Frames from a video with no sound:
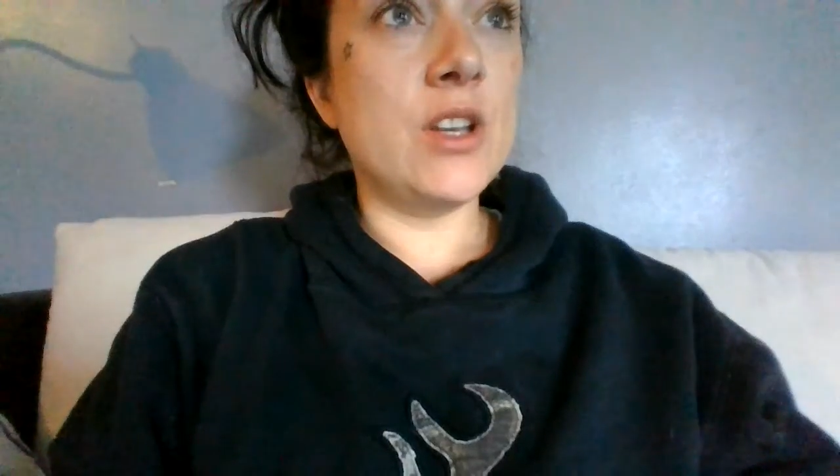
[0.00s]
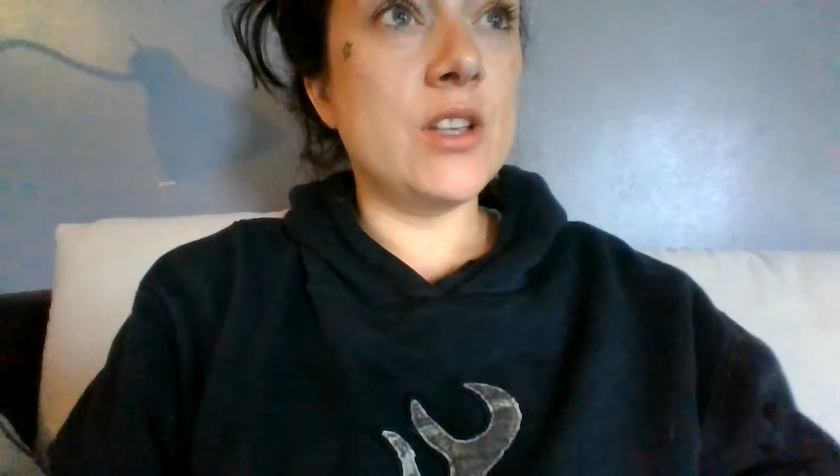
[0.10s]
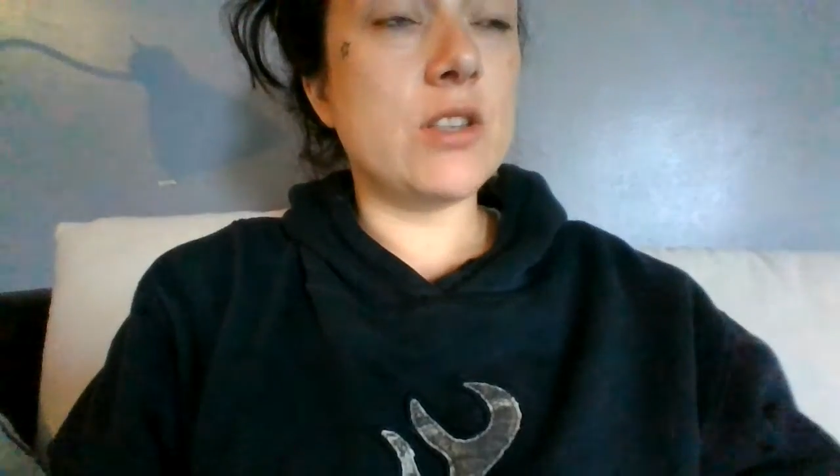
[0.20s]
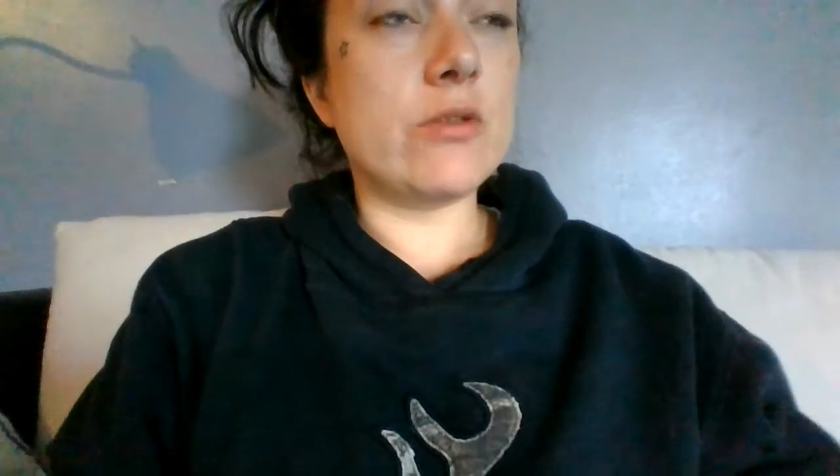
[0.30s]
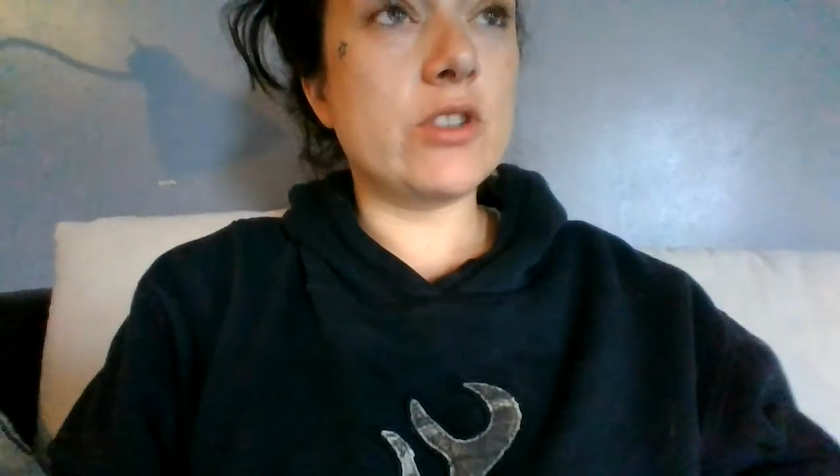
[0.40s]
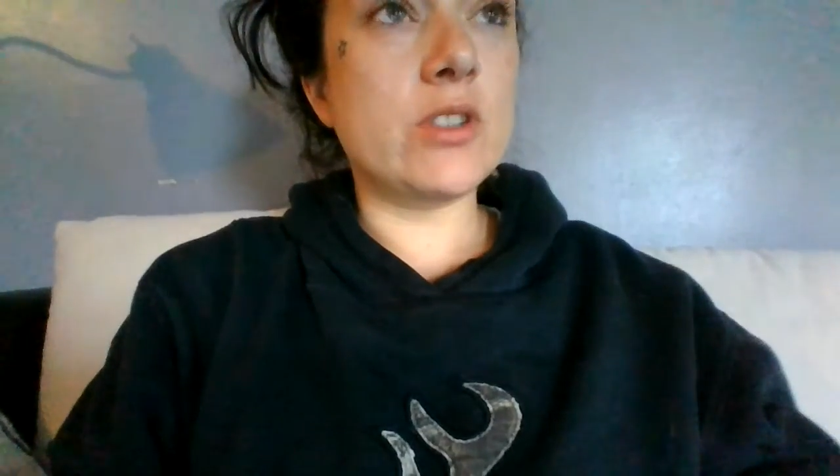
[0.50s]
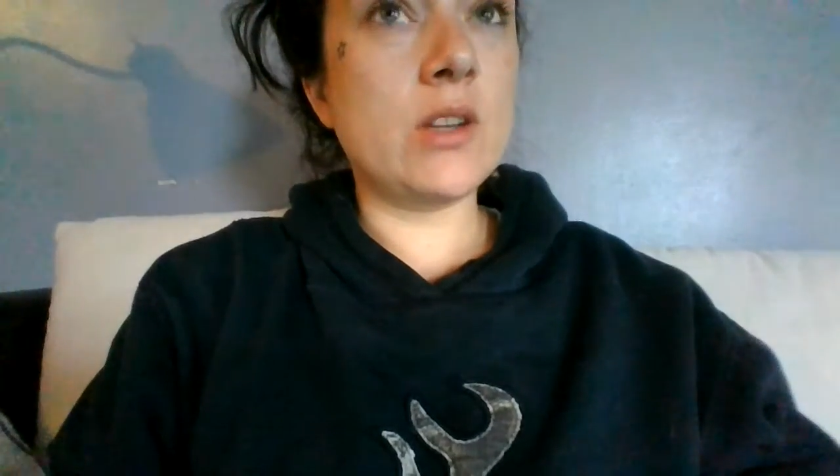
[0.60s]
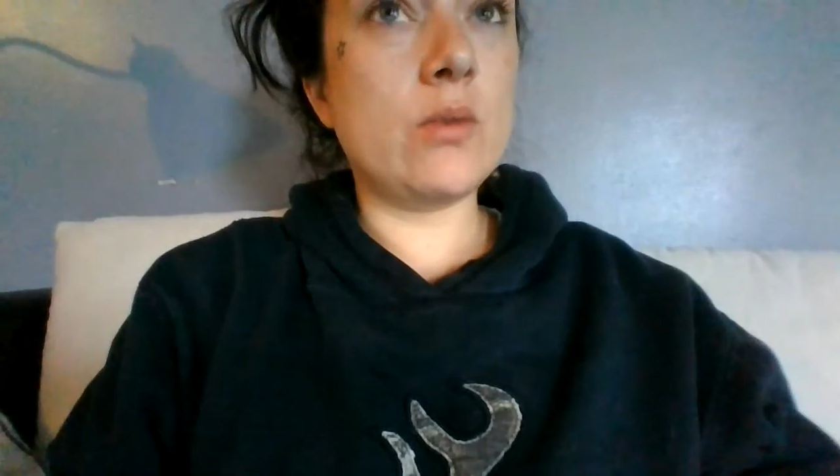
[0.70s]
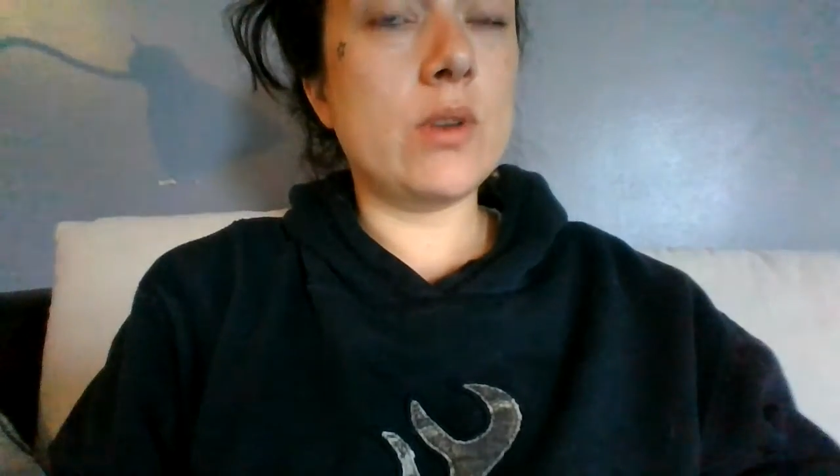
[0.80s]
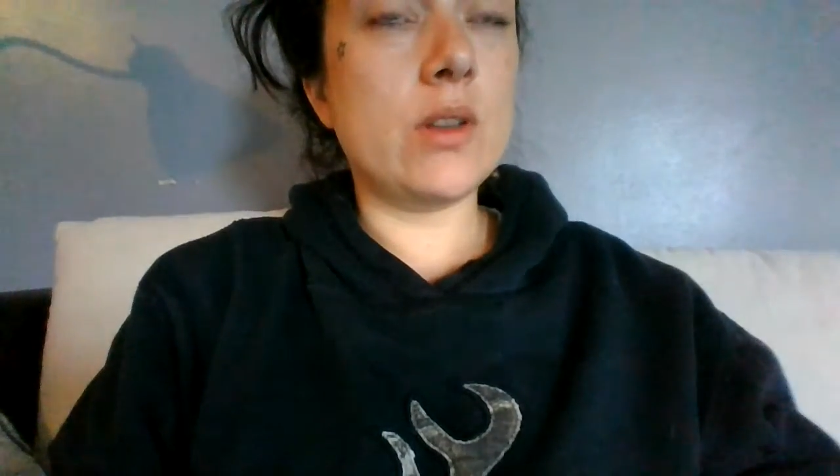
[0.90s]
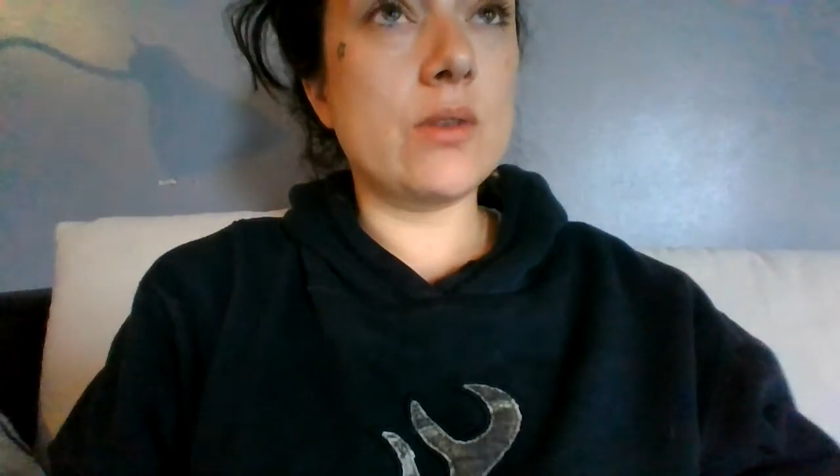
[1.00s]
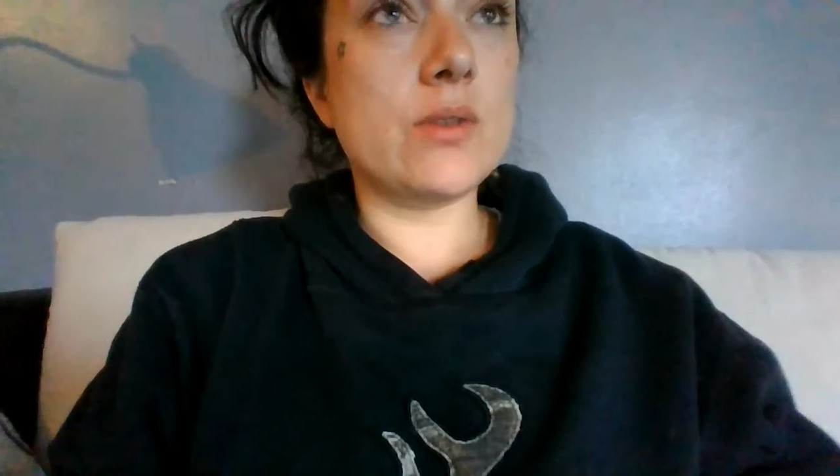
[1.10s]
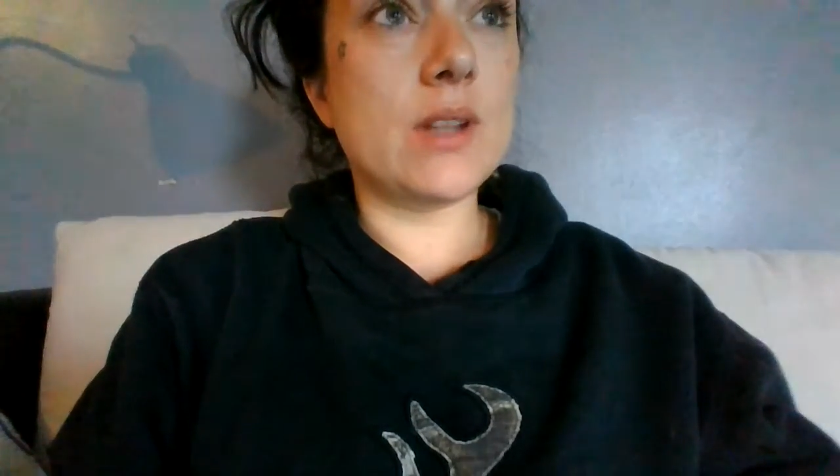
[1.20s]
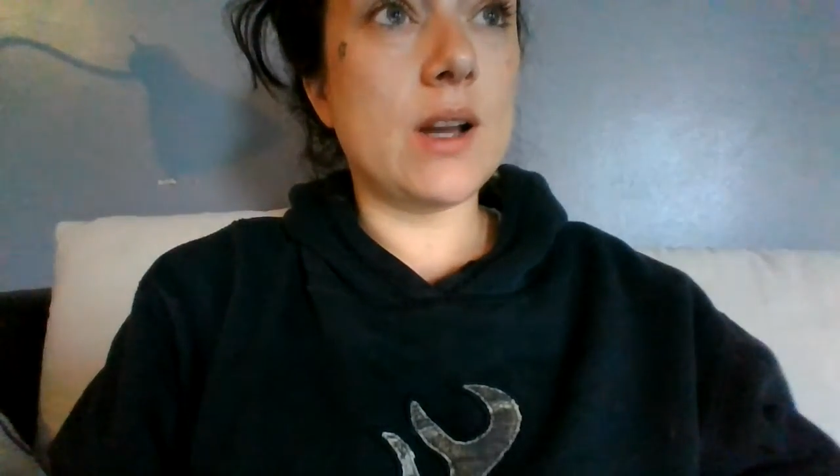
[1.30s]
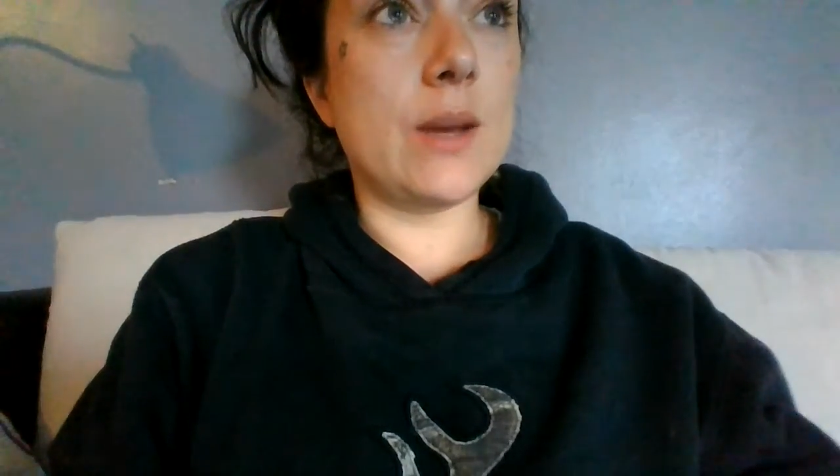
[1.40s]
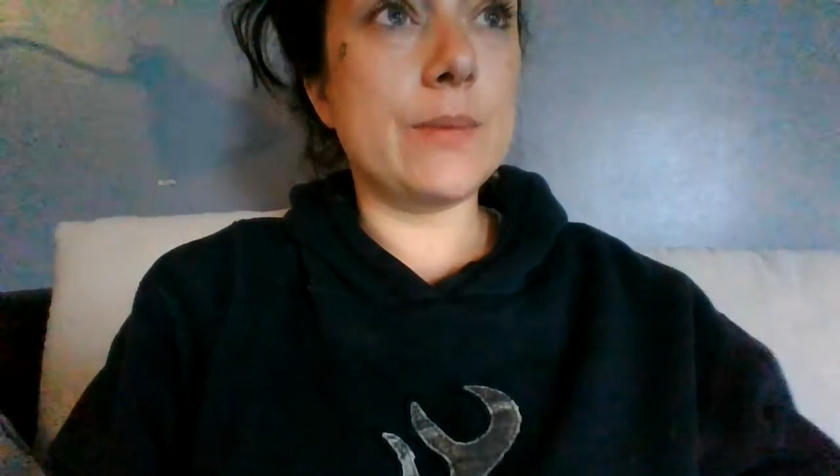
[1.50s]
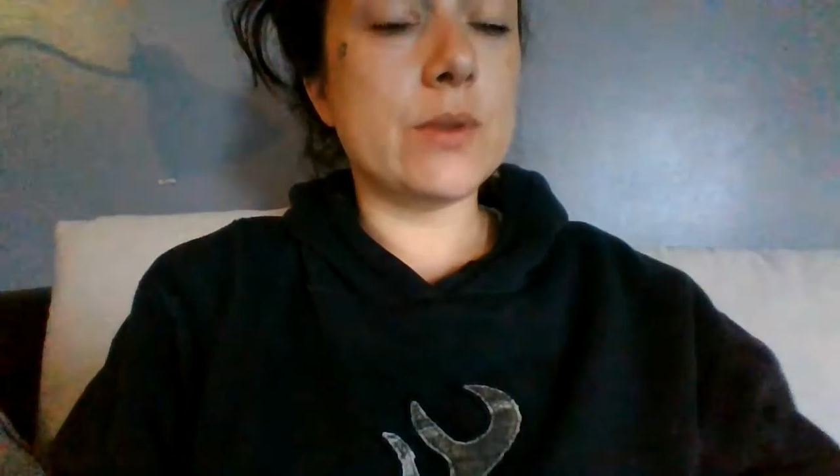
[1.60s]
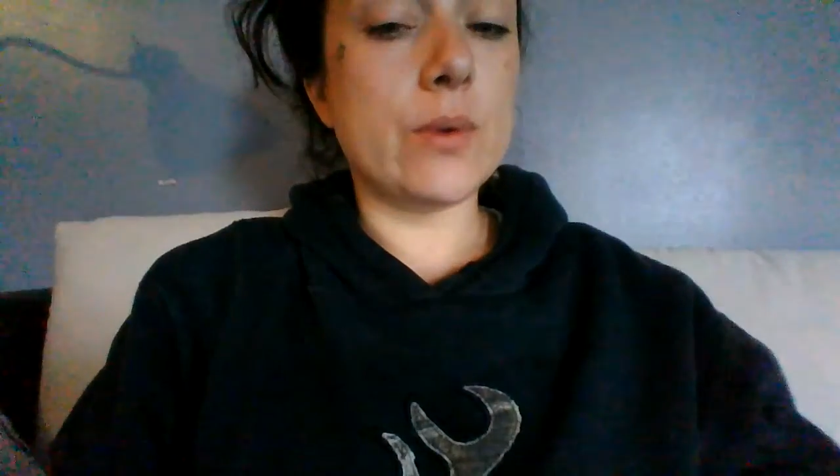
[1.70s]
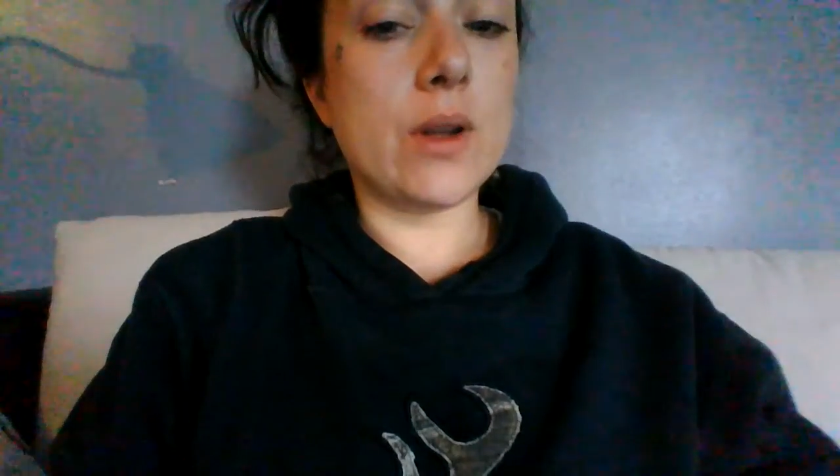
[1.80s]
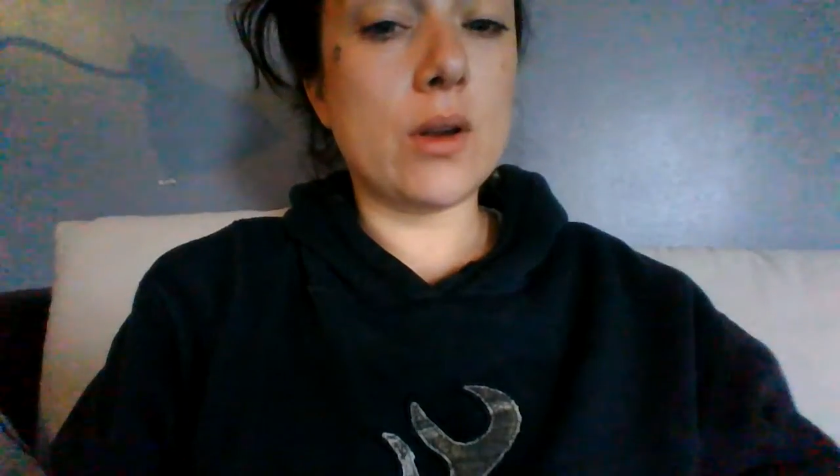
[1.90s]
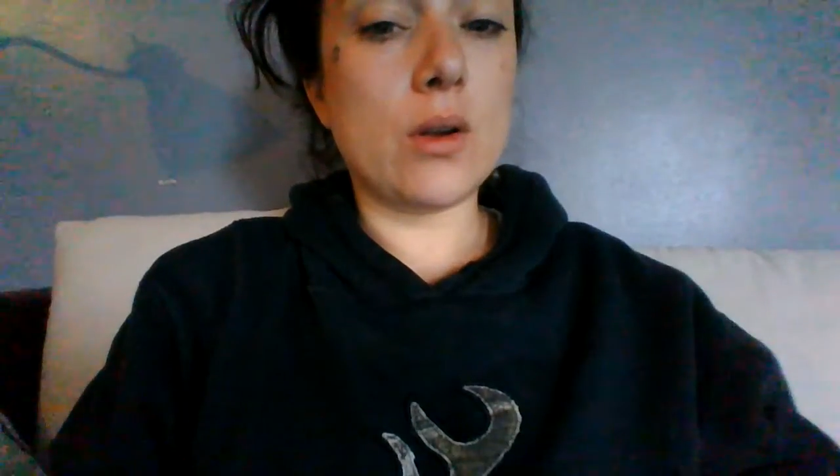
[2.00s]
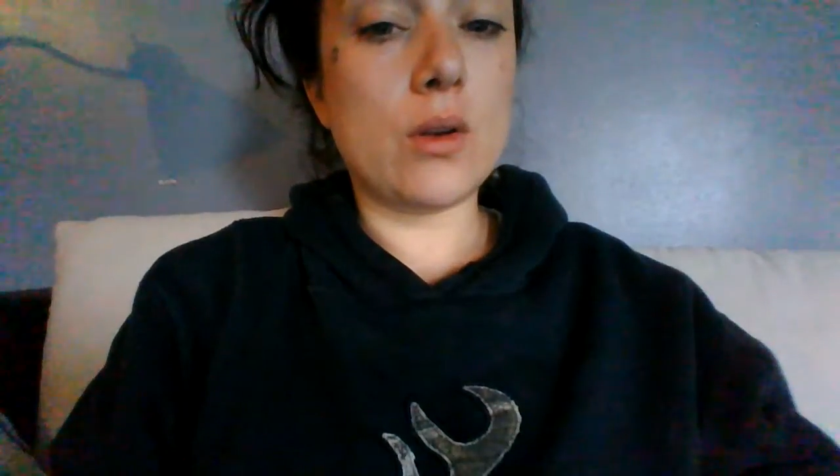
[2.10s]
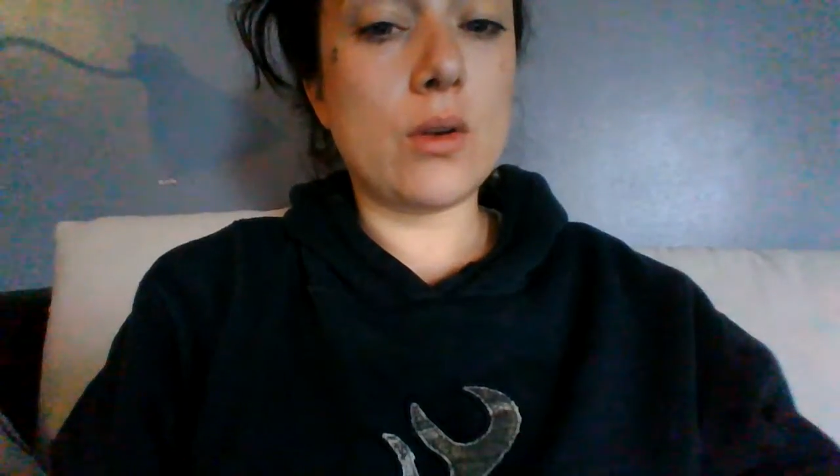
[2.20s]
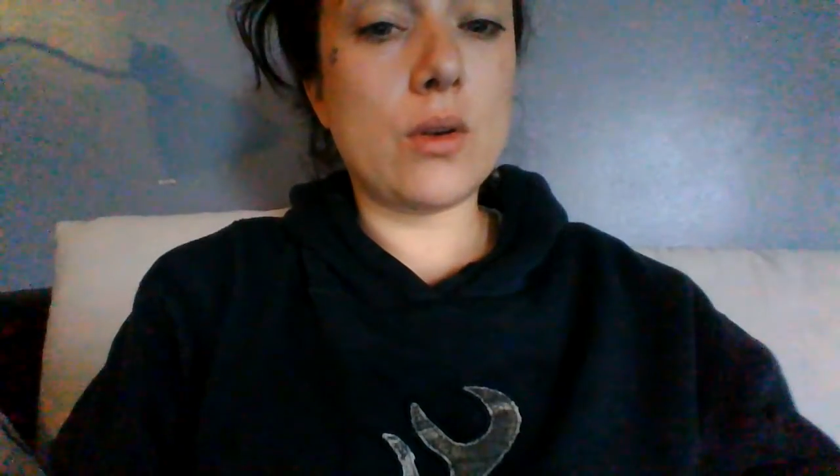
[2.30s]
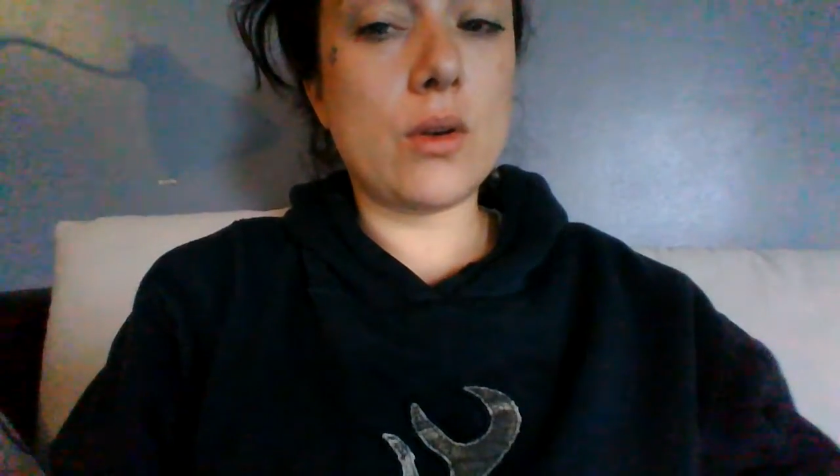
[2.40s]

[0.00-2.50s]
So it's just like one of those times where